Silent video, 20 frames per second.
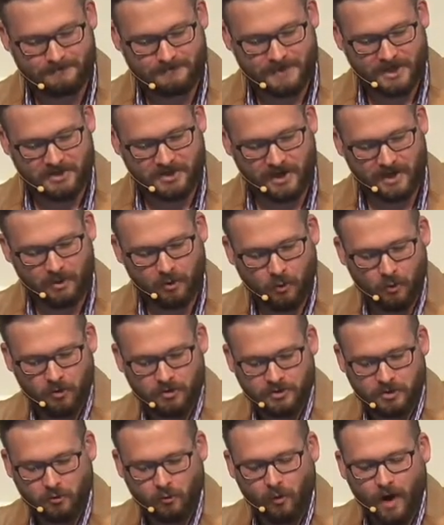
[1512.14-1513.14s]
You see, in order
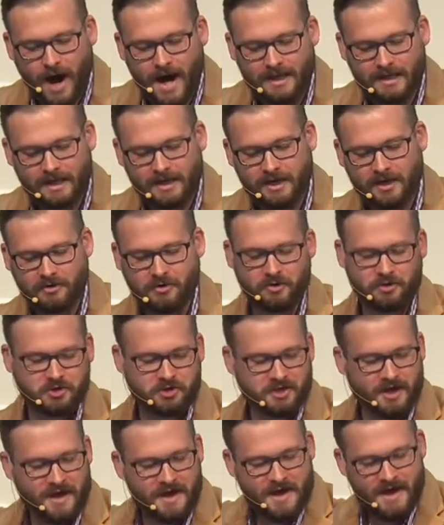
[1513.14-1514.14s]
to rightly
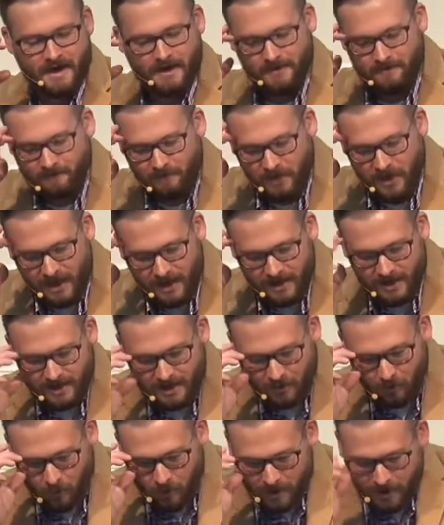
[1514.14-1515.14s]
understand
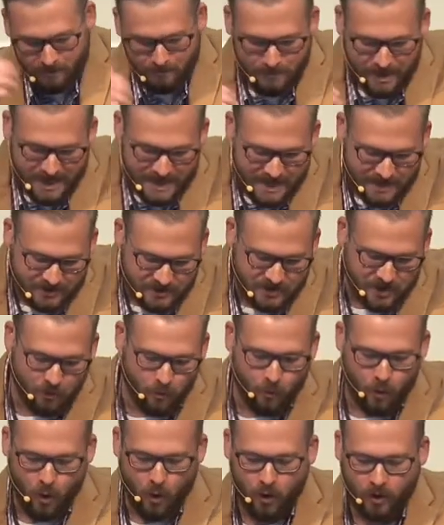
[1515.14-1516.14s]
what it means to
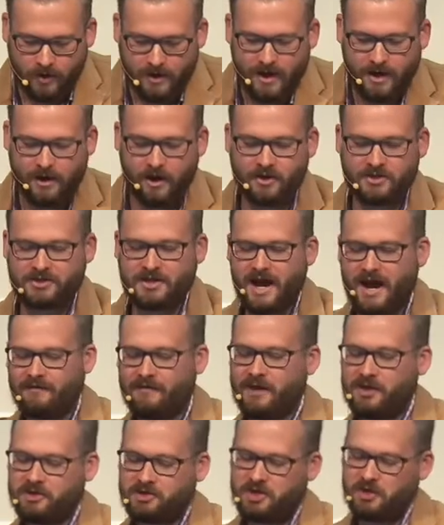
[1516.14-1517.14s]
work out our
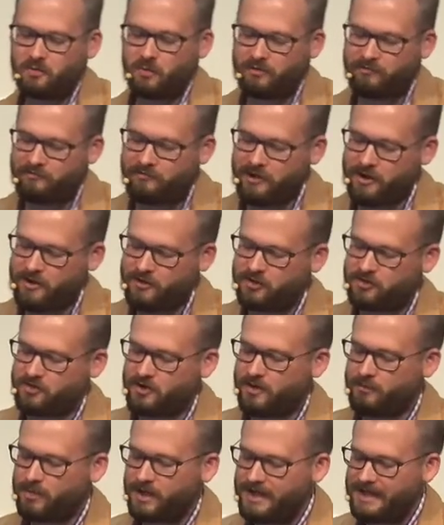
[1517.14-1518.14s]
salvation with fear and
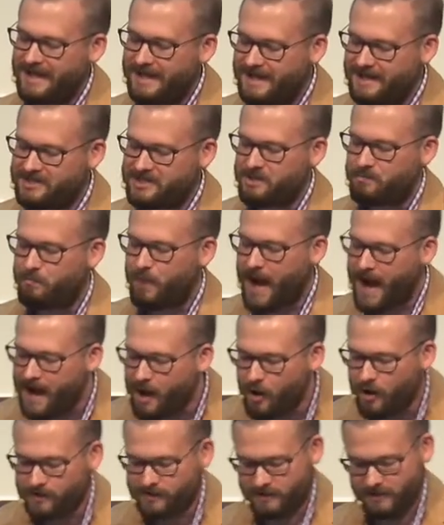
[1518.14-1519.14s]
trembling, it is
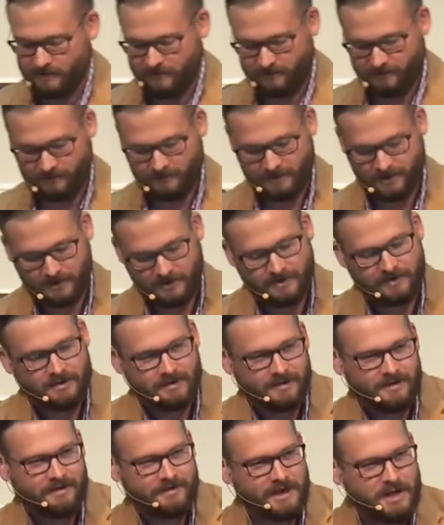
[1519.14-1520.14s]
imperative
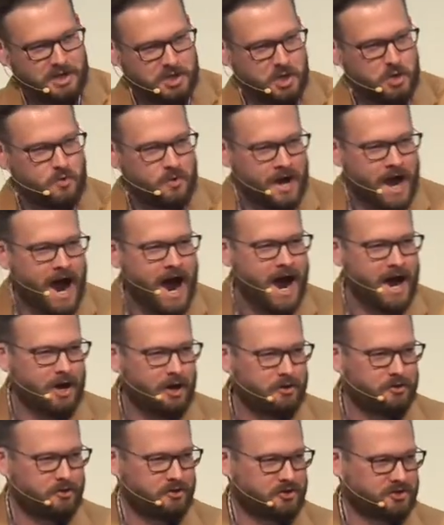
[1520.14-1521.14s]
that you and I
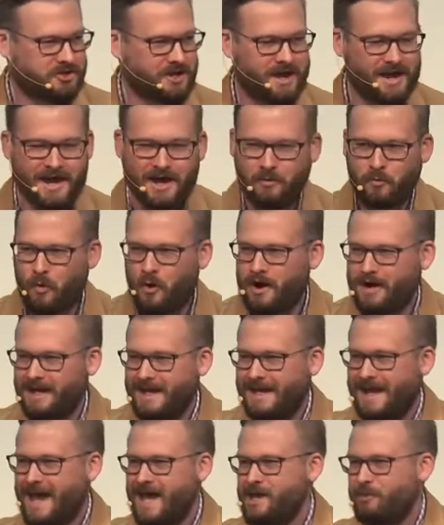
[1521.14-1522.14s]
understand what
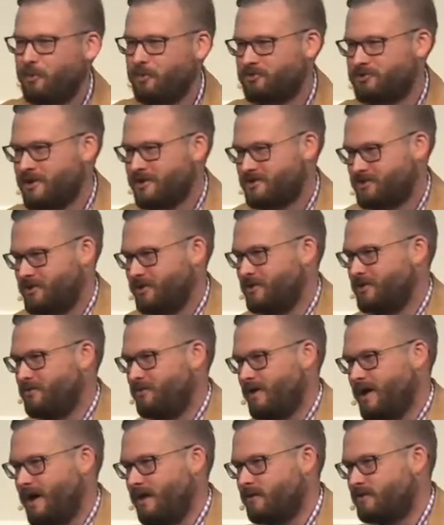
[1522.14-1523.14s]
enables us to do
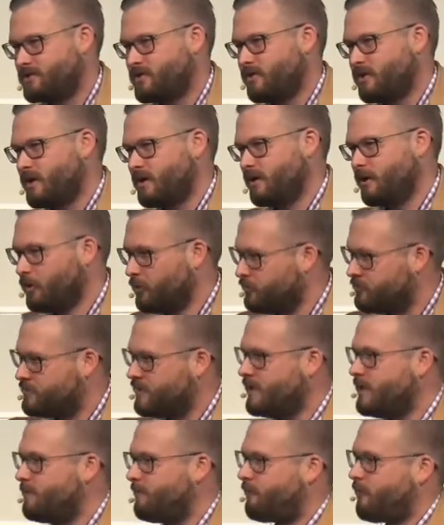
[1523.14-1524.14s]
that. And this is going to get a little
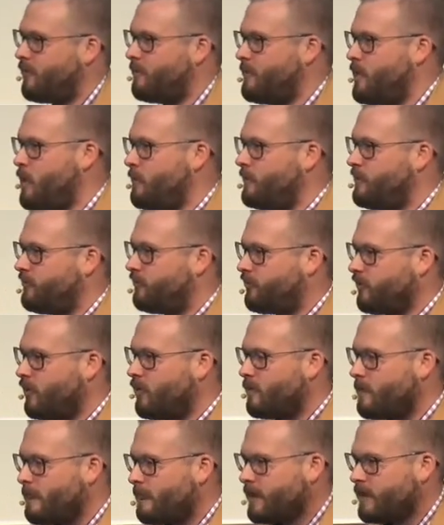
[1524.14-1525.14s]
deep for a moment,
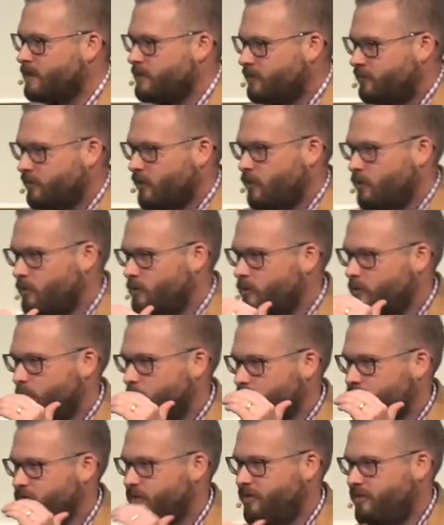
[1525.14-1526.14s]
so, so
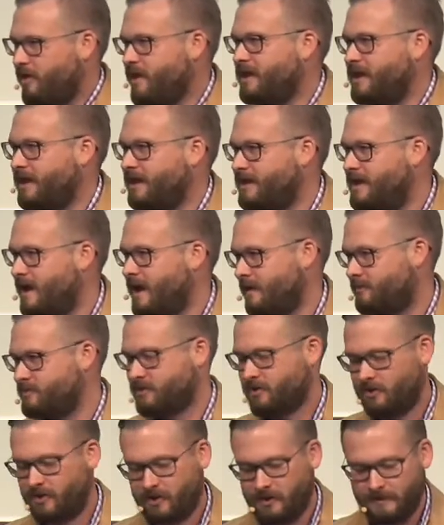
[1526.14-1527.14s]
put your thinking caps
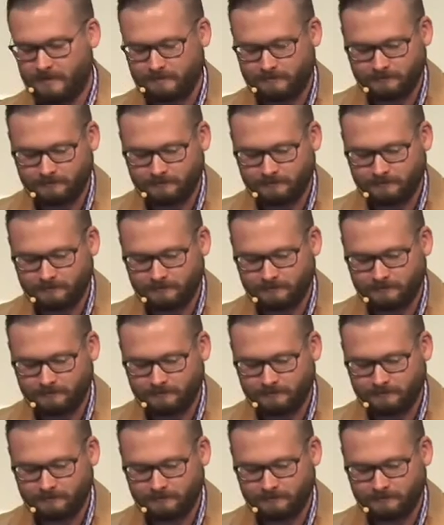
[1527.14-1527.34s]
on.